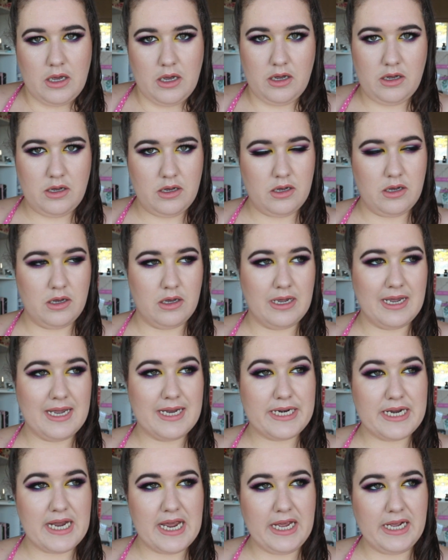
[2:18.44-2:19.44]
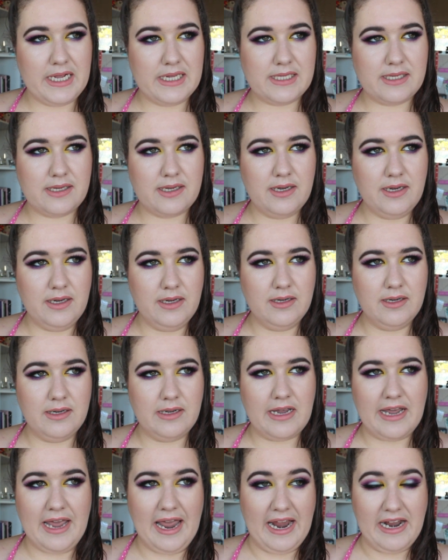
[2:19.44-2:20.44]
it takes
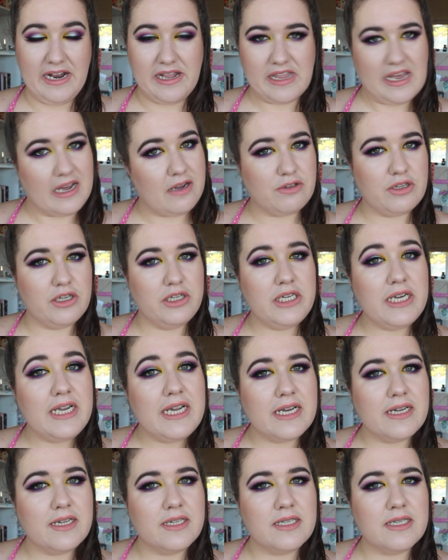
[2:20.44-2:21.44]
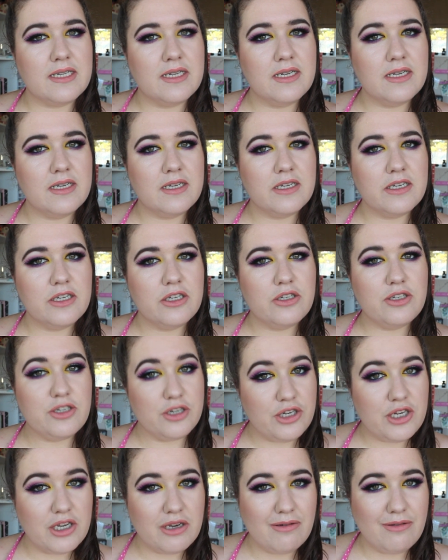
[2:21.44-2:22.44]
8,000 years
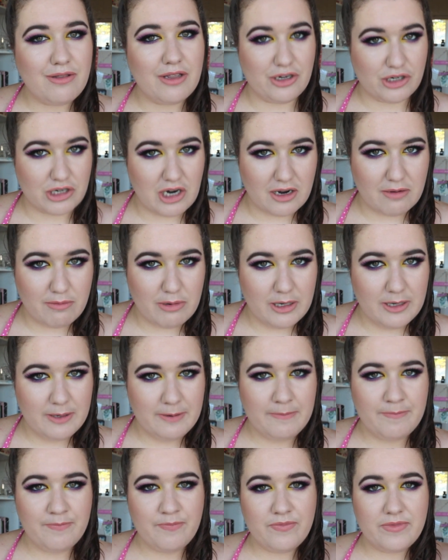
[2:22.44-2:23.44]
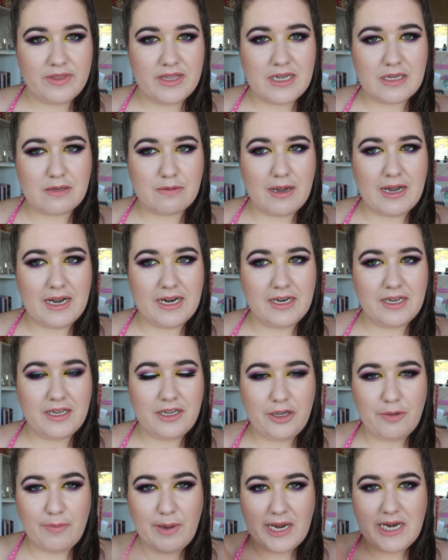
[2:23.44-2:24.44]
to do the job. This one,
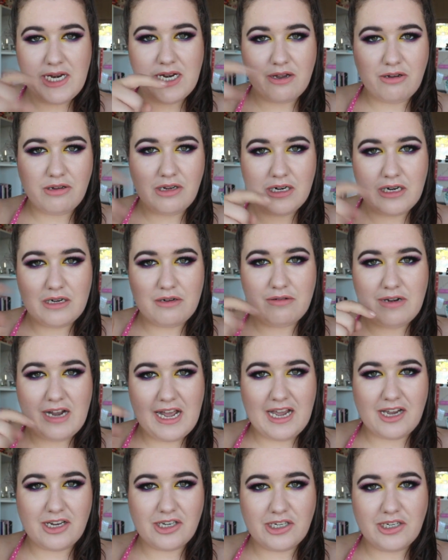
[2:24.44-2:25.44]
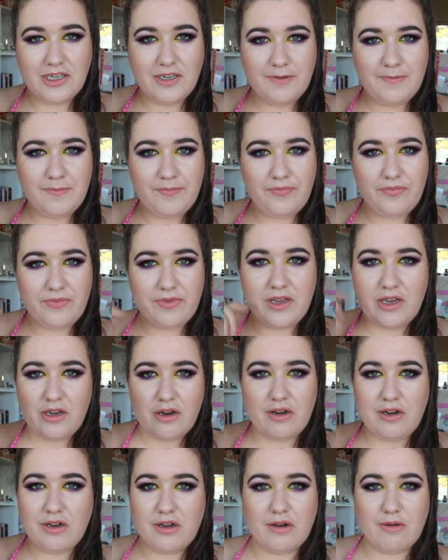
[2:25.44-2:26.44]
you paint it on your little lash and you
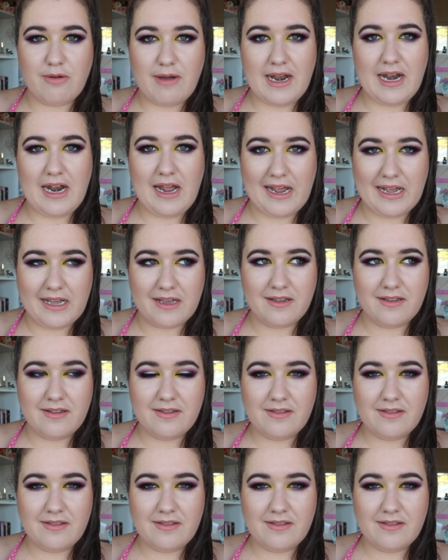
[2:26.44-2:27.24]
only gotta wait like